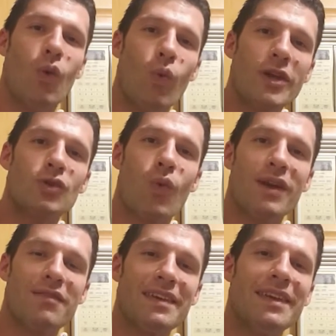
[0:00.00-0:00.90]
which one
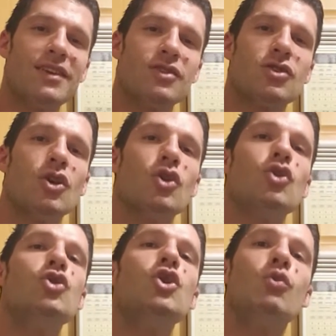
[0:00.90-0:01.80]
of these
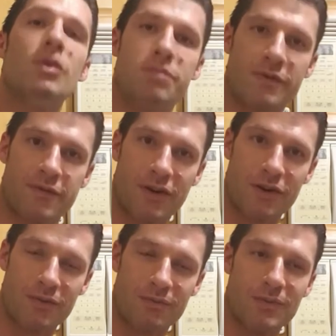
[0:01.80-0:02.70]
you would prefer.
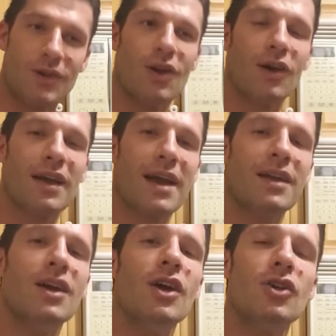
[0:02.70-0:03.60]

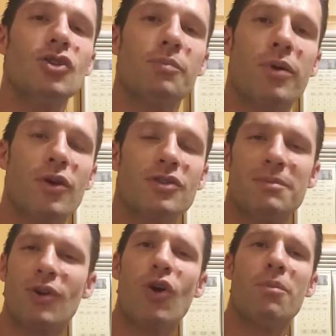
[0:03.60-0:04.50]
Okay, so
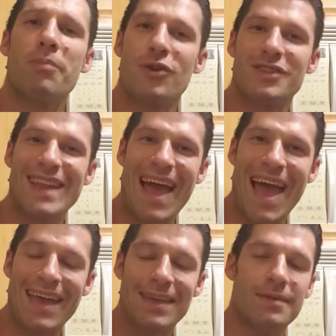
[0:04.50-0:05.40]
we'll call him person
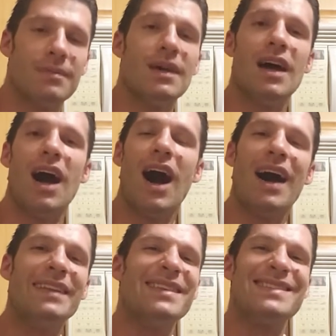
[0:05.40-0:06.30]
A,
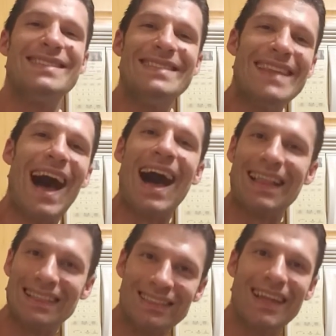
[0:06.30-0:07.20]
does
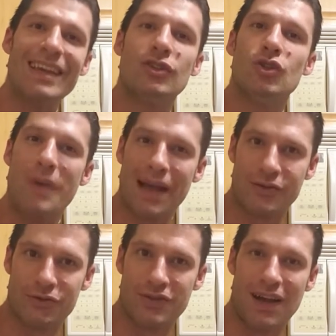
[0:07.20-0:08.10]
not like to
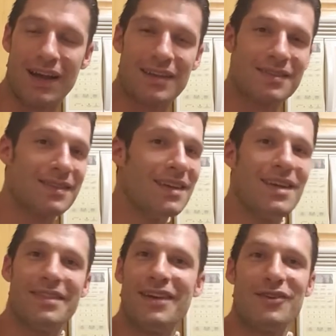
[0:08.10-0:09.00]
exercise.
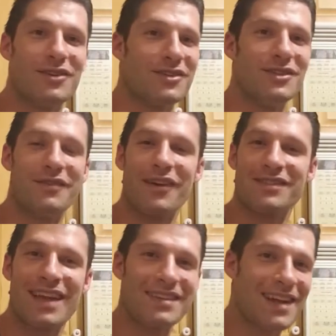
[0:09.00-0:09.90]
They're just very
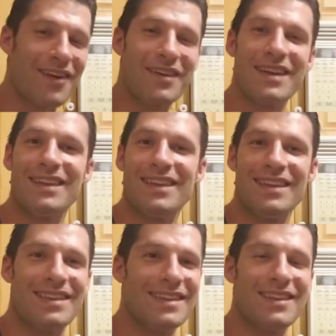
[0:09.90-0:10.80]

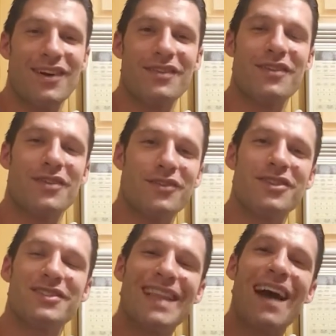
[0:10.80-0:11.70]
sedentary. They're
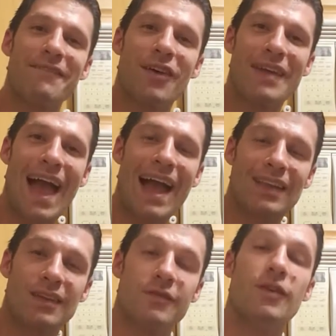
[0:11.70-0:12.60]
just not very
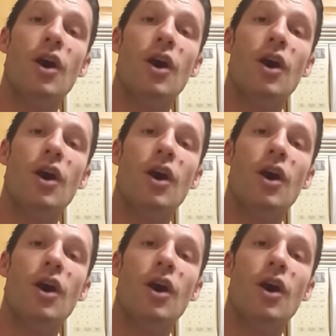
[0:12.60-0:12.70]
active,